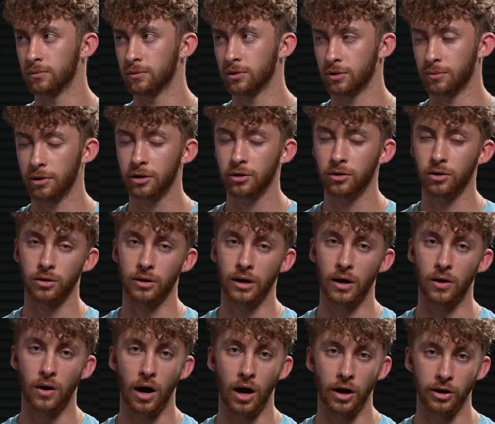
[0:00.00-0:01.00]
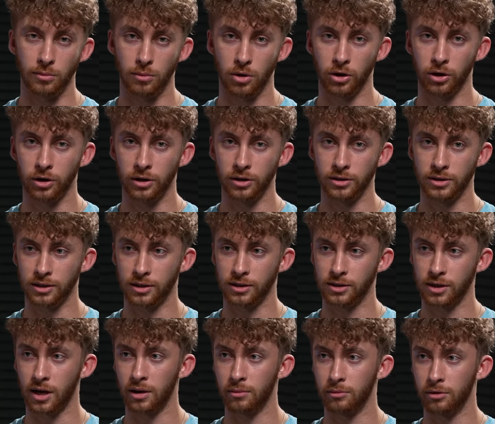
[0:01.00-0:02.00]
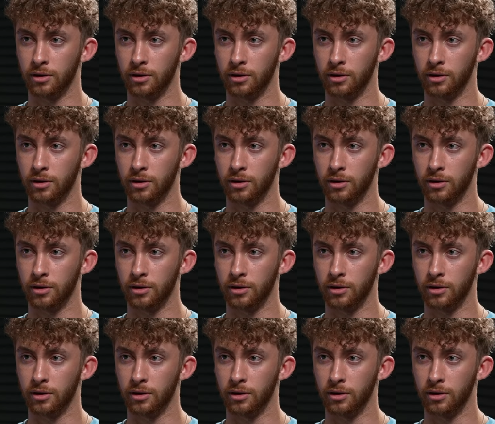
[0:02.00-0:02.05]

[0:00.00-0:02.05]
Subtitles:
depending on how hot your market is at the time